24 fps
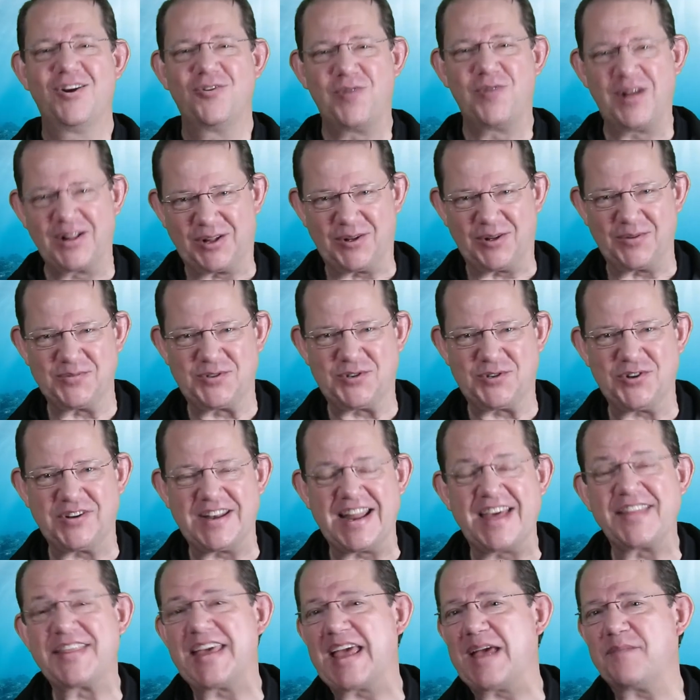Welcome to
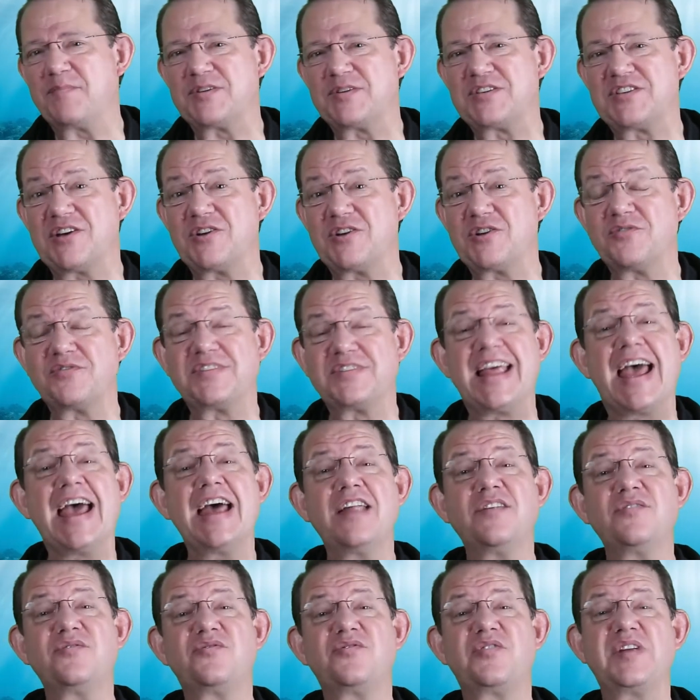another episode of
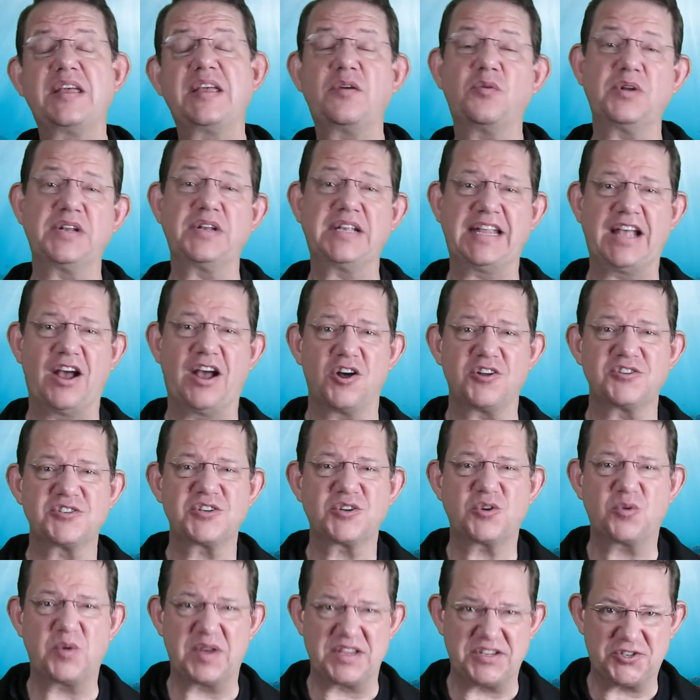Dan Frequently
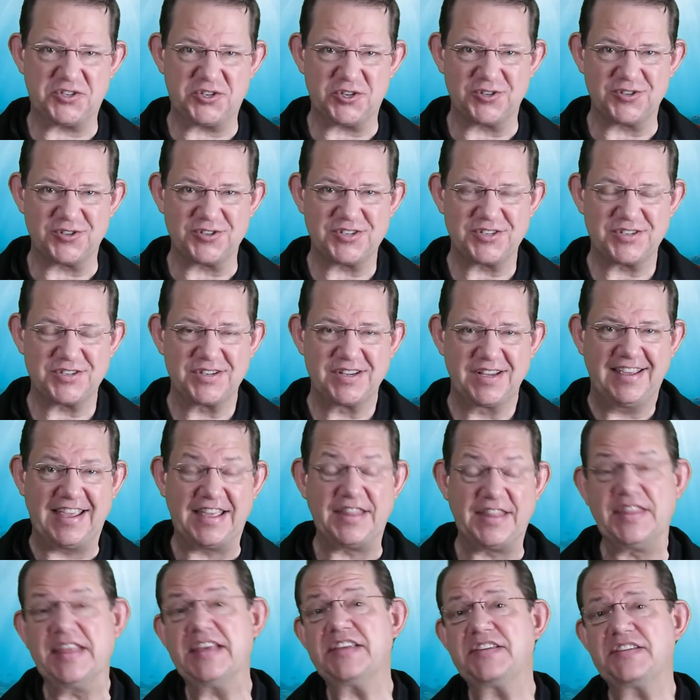Asked Questions.
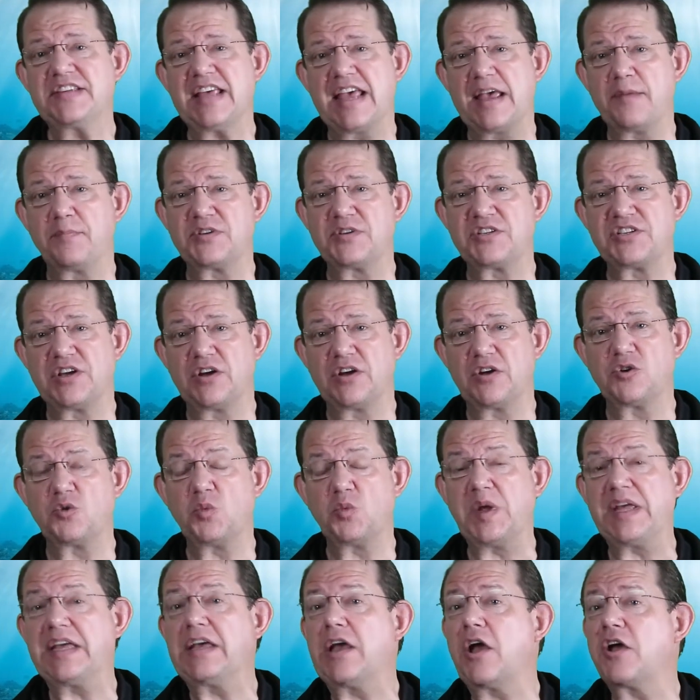In this episode,
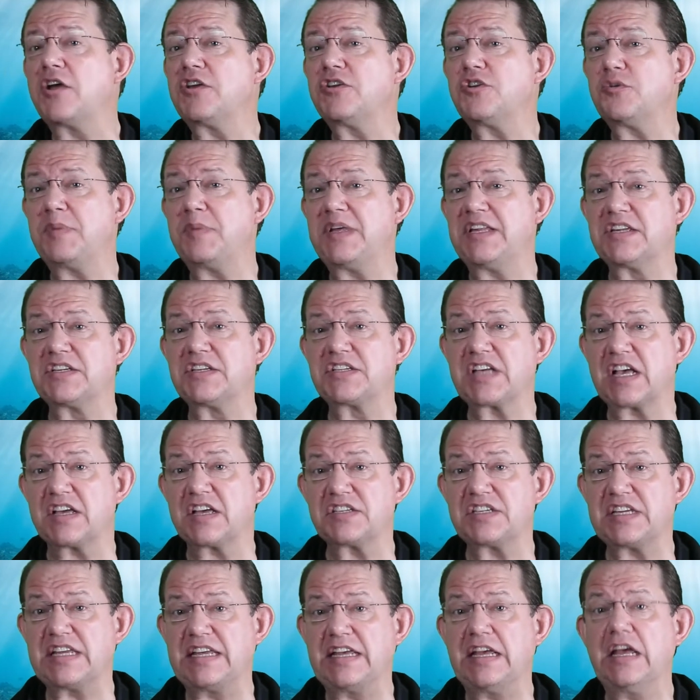we're going to be
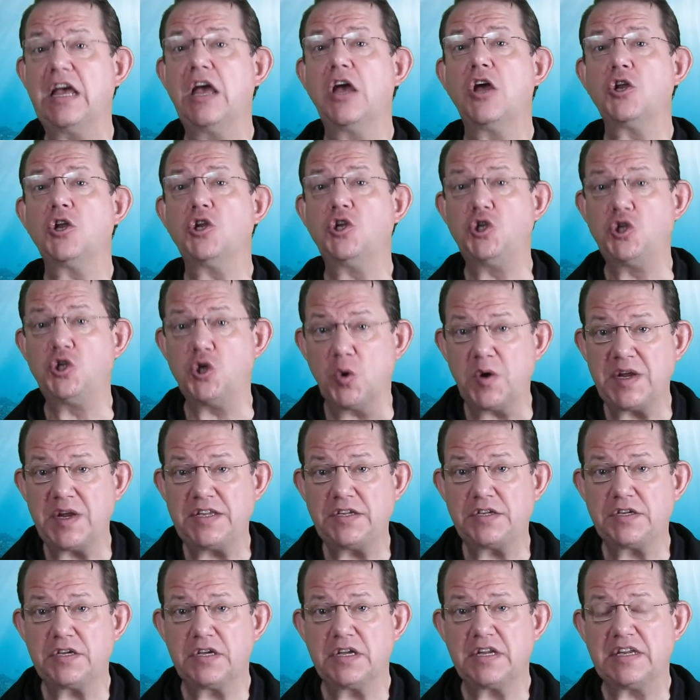discussing
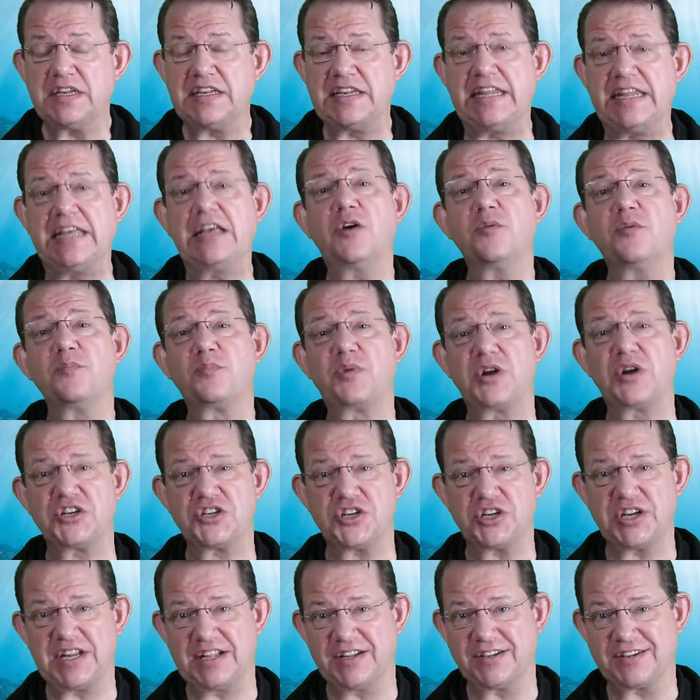joint
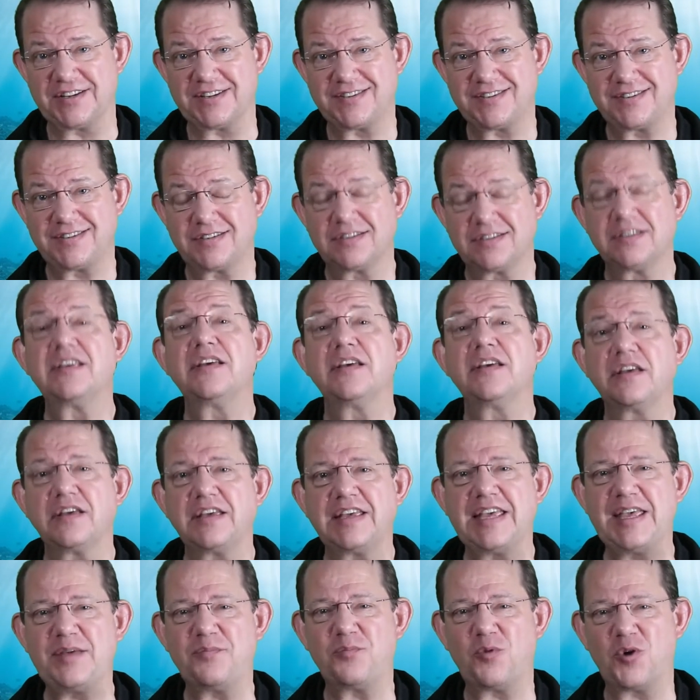decompression illness.
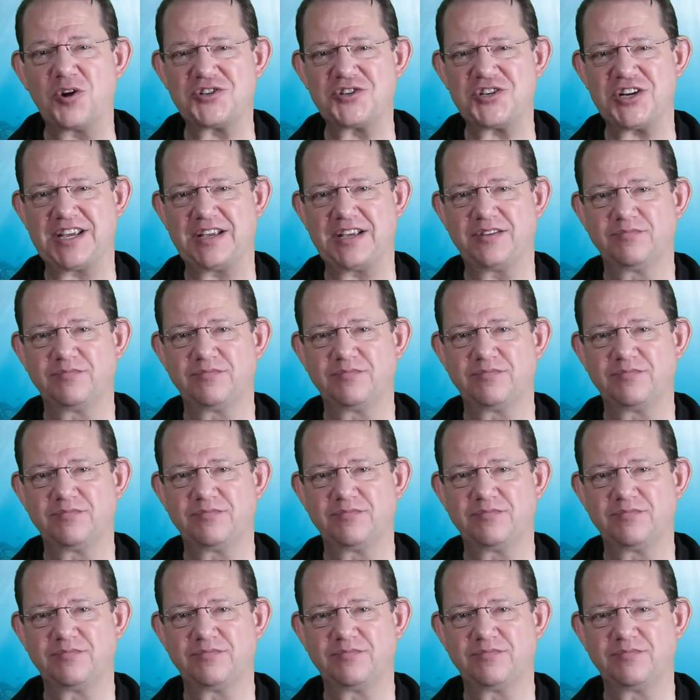Keep watching.